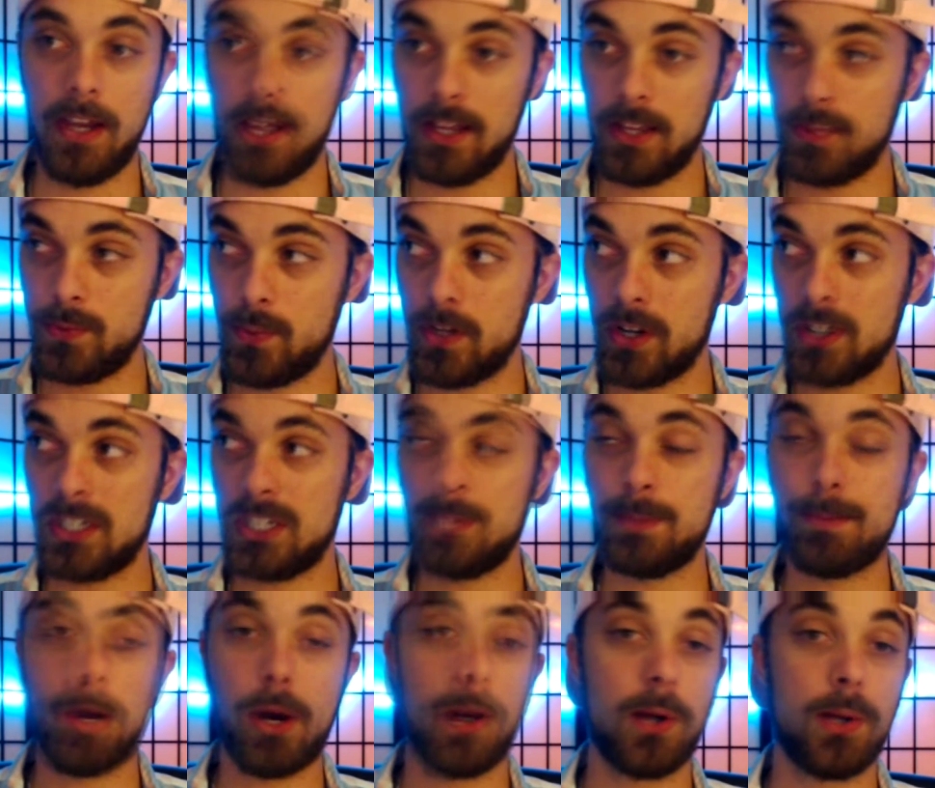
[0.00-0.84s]
It's when it
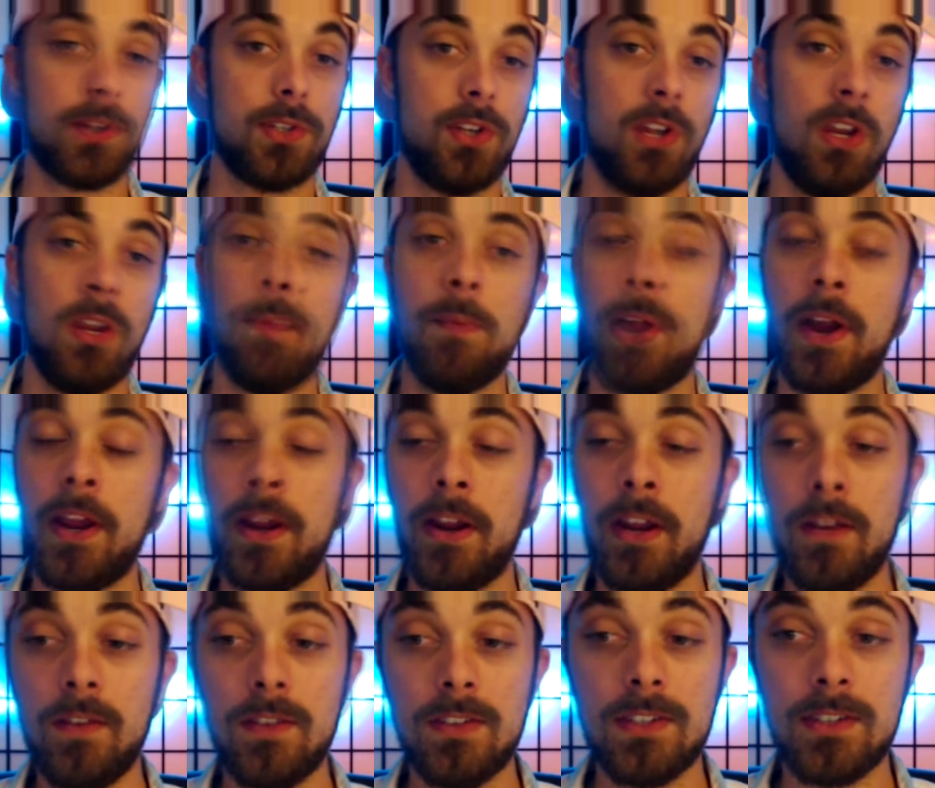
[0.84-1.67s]
sparks, and you might
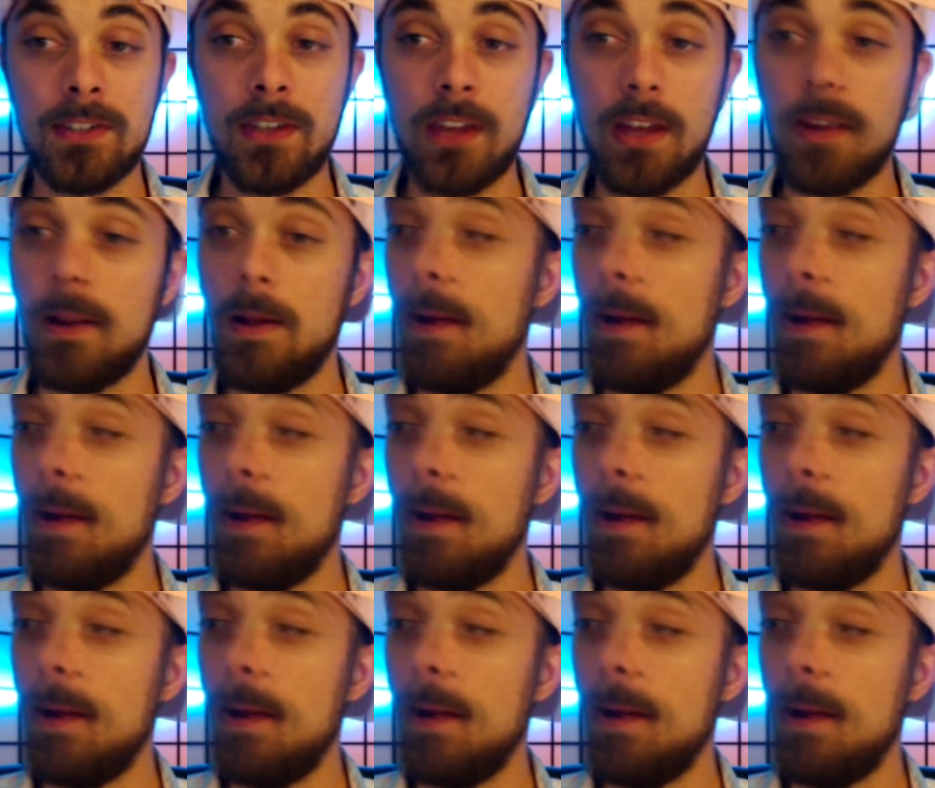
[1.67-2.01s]
not even see it.